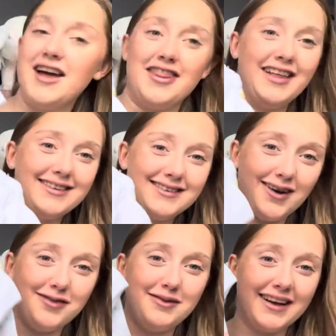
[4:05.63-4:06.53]
This is
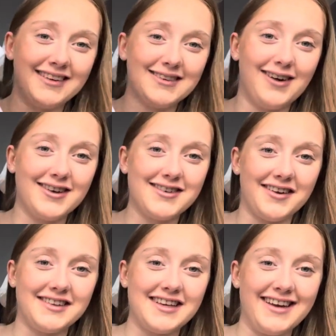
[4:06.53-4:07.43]
off Megan as well. She got
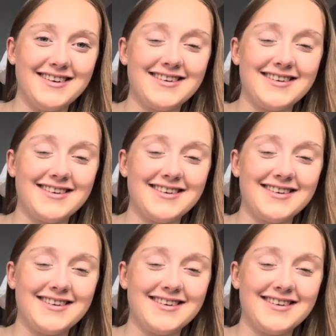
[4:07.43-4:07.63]
this ages